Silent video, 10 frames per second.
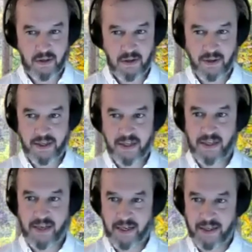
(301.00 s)
happened.
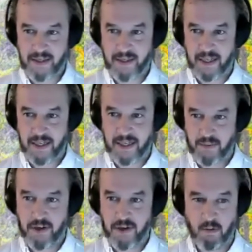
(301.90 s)
So I guess as
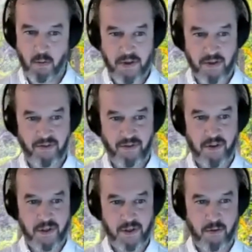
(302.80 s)
leaders, let's
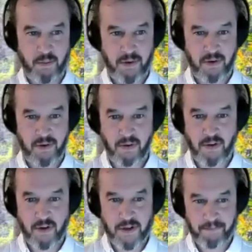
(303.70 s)
make sure we're in the
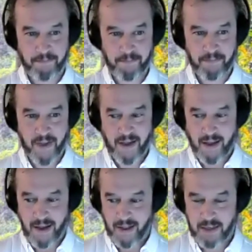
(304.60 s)
first group, not the
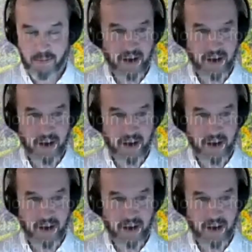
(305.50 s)
third.